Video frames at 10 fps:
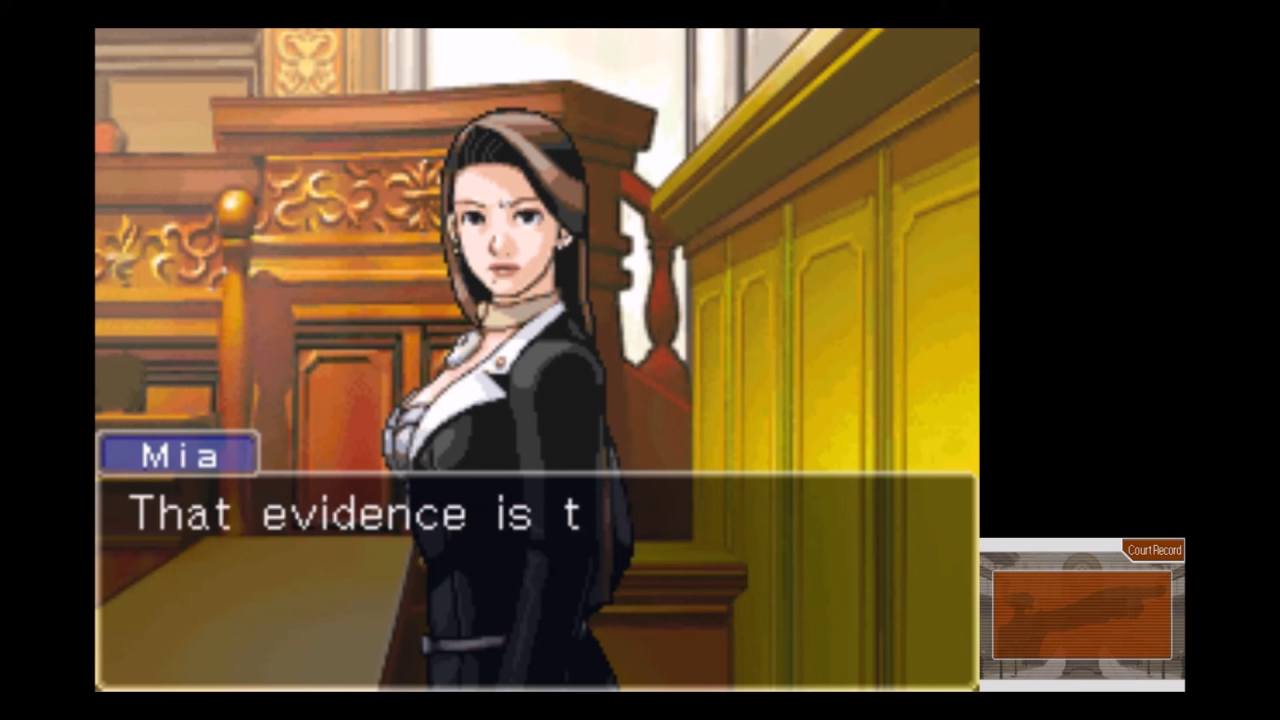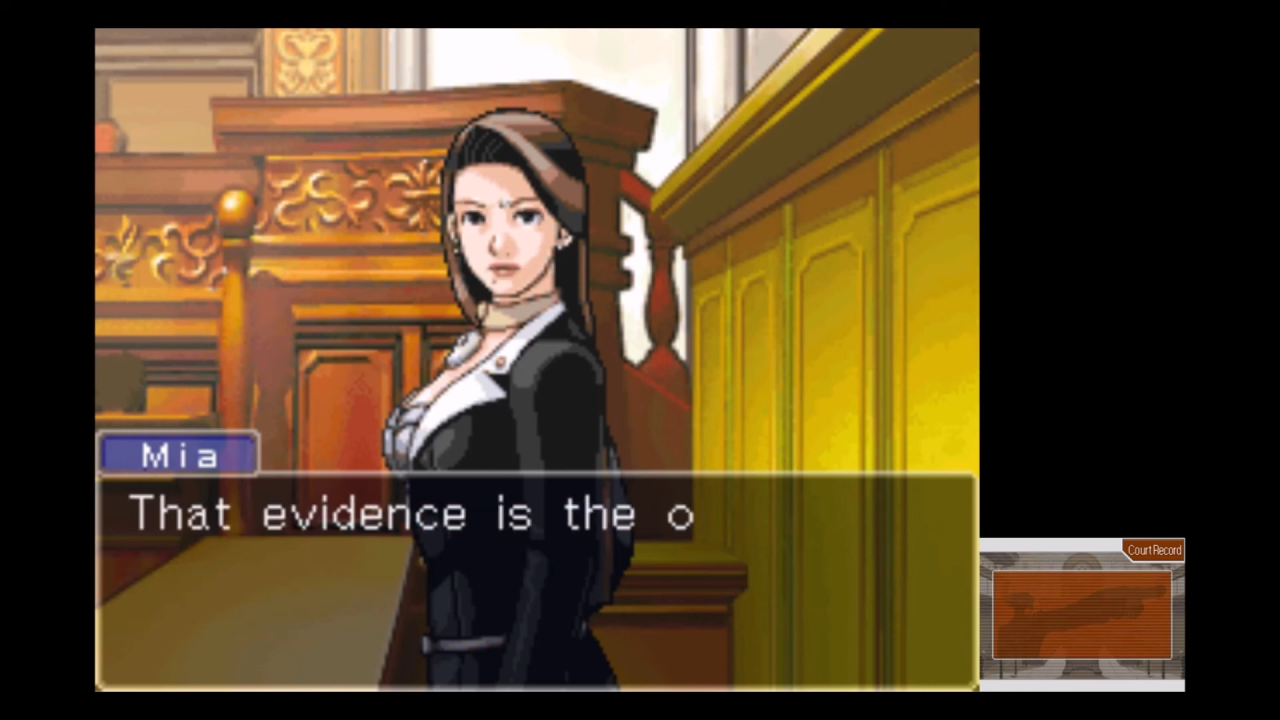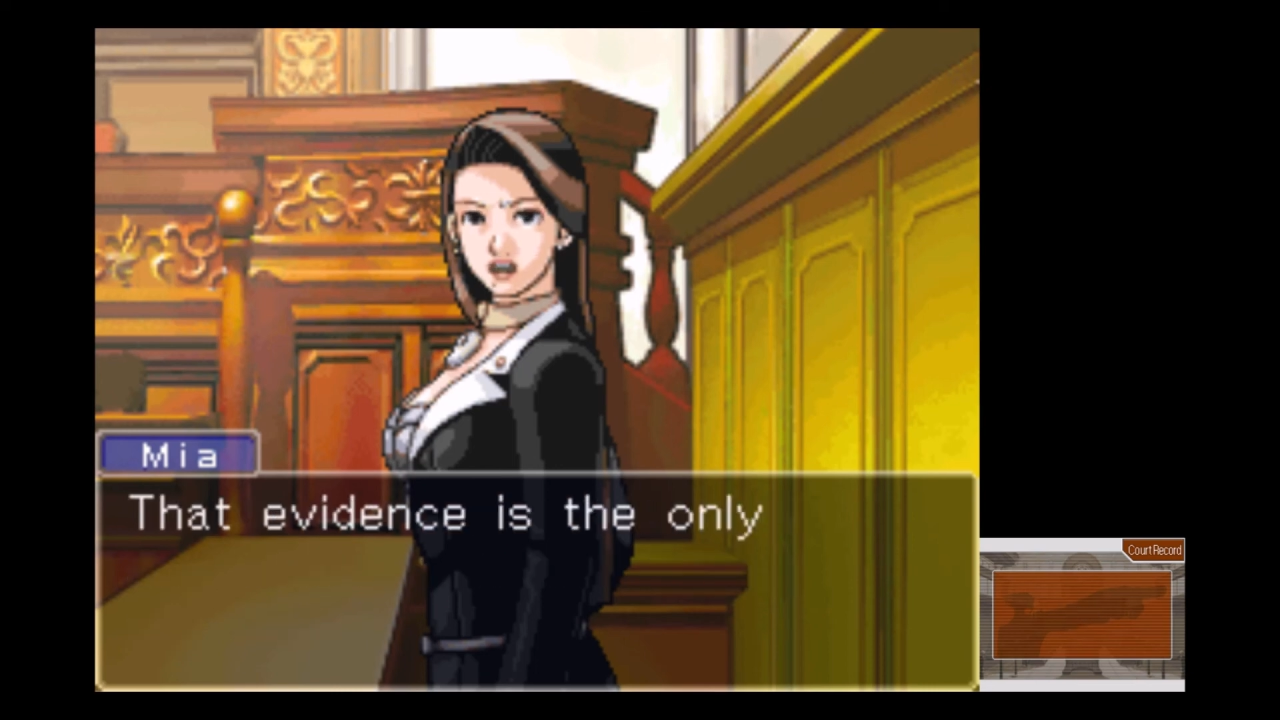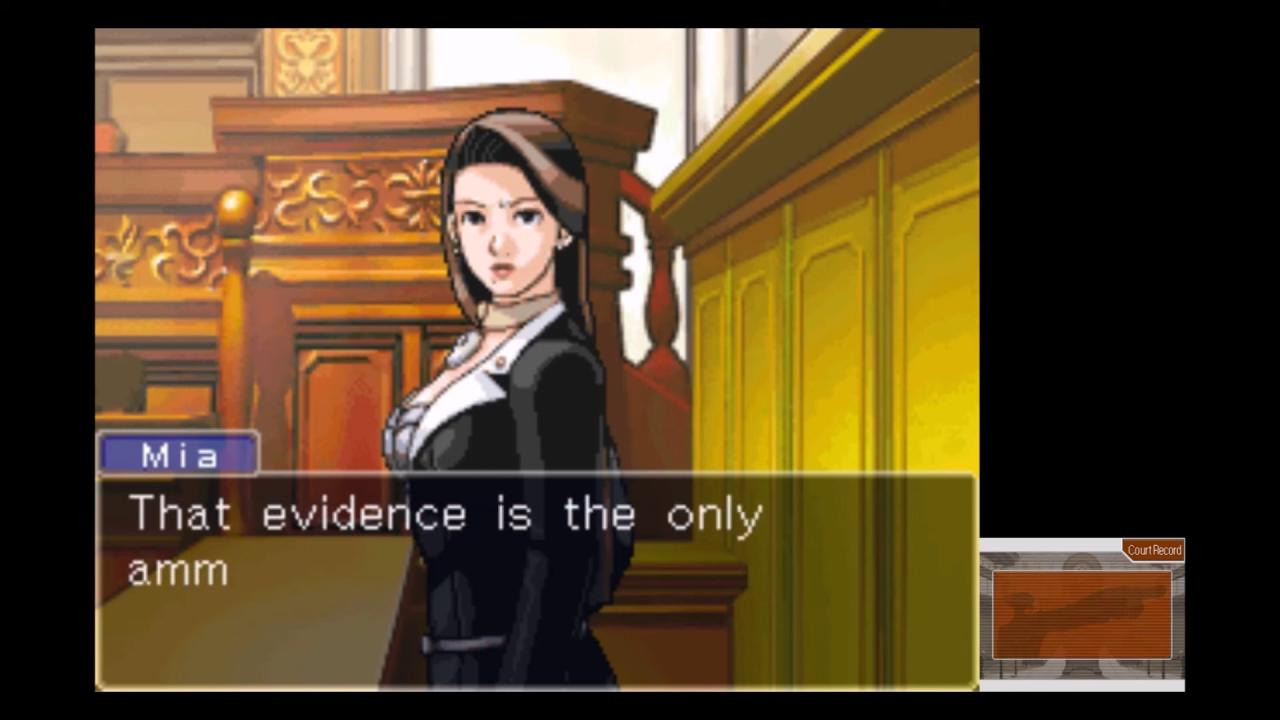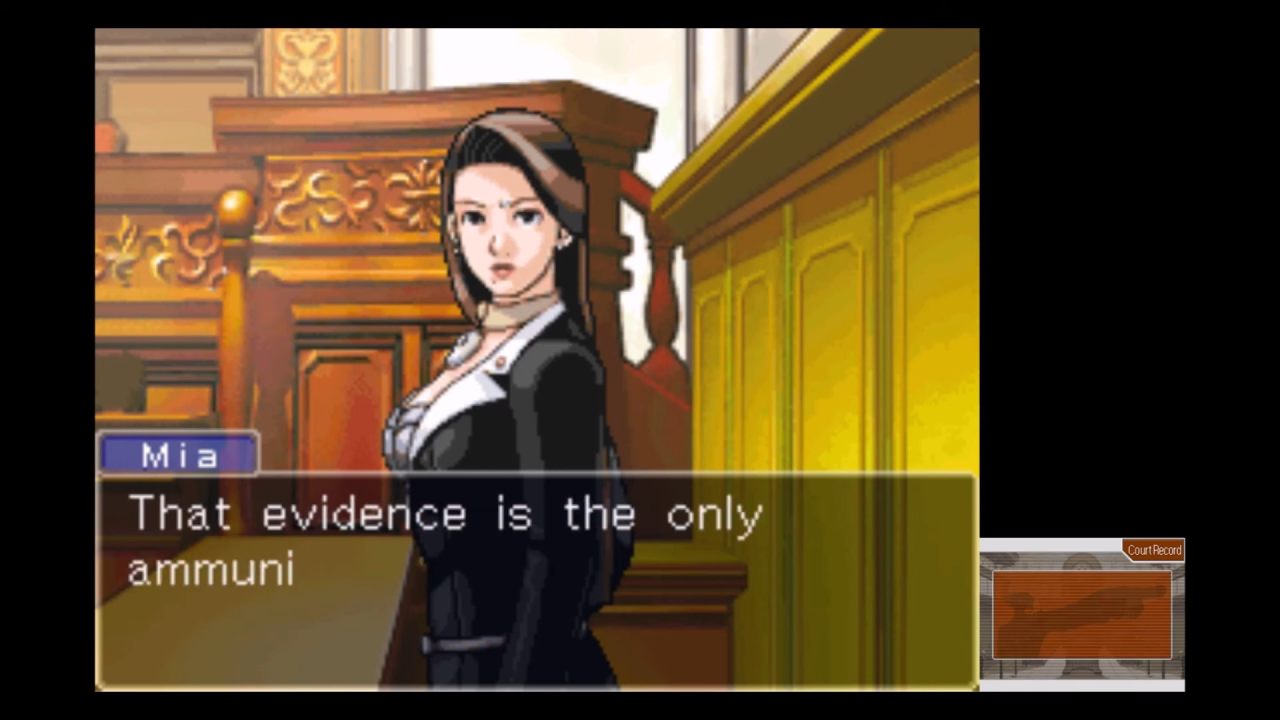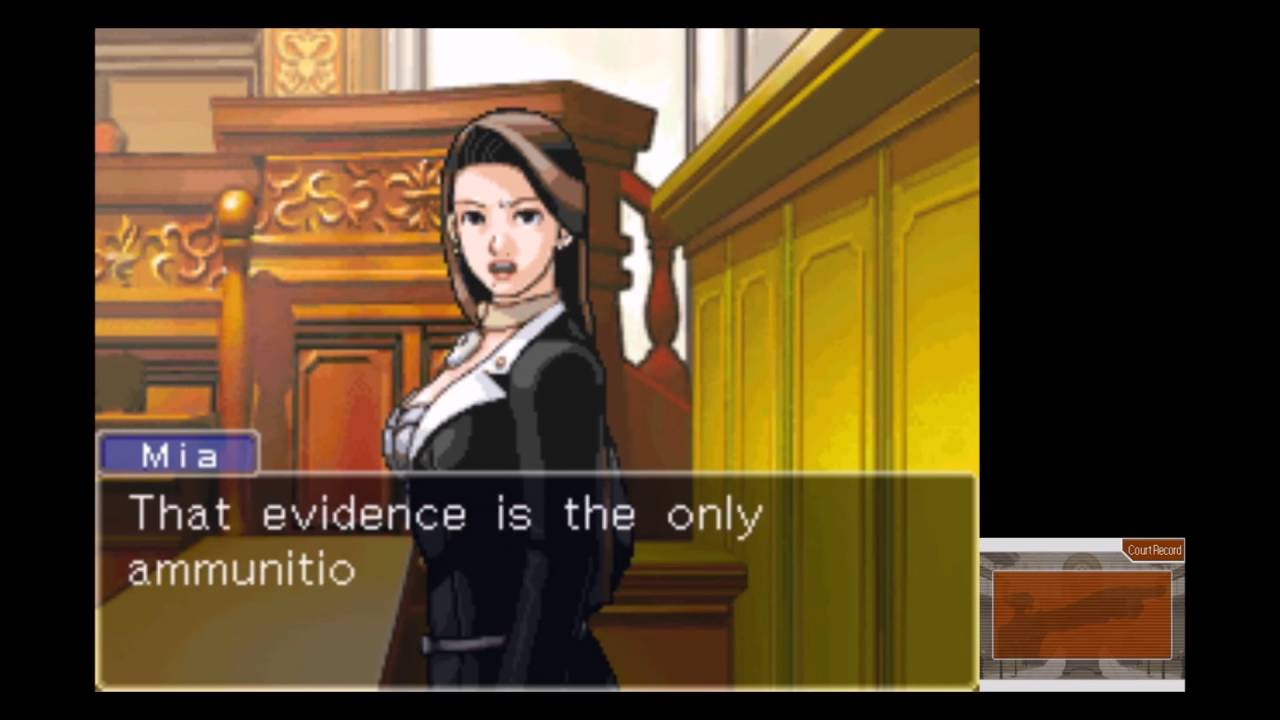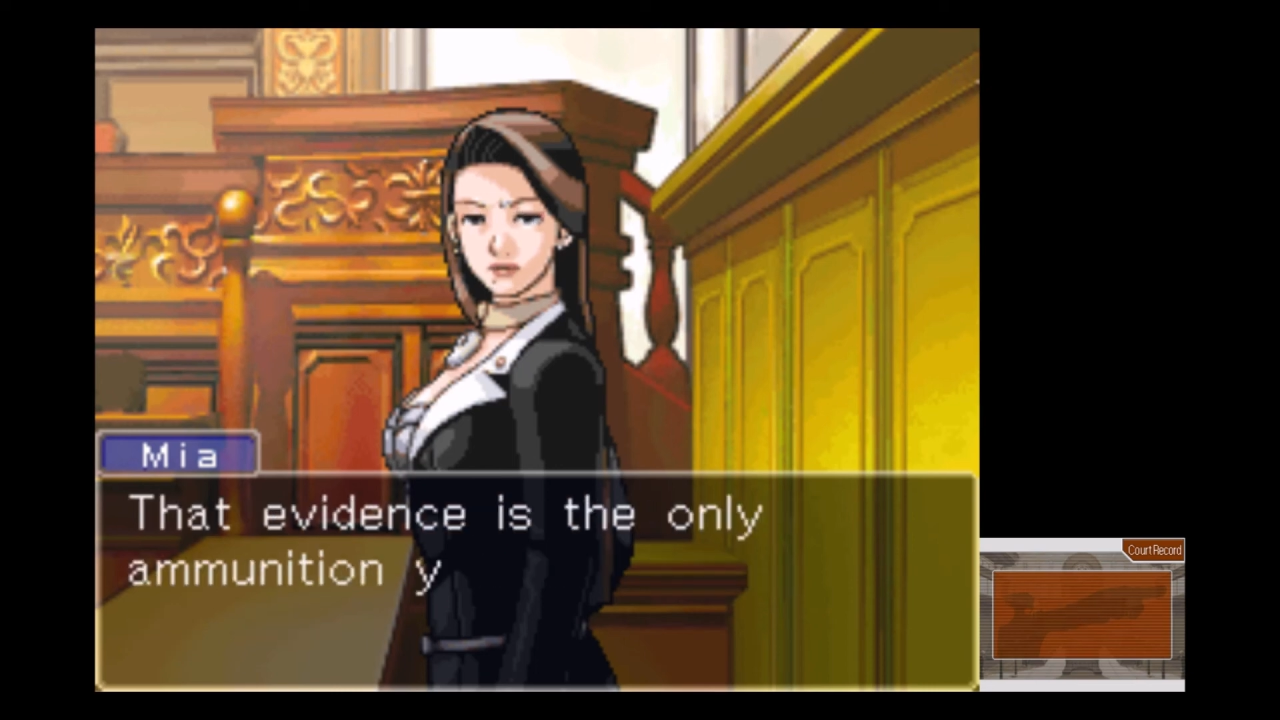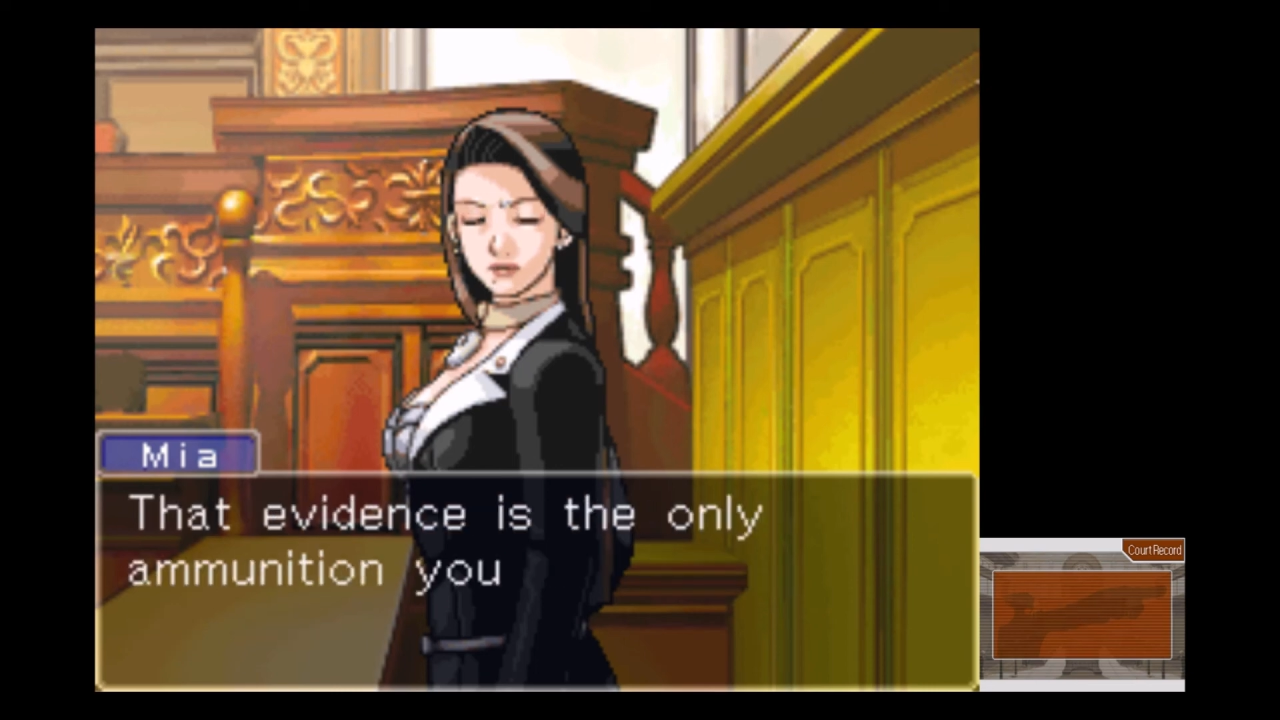That evidence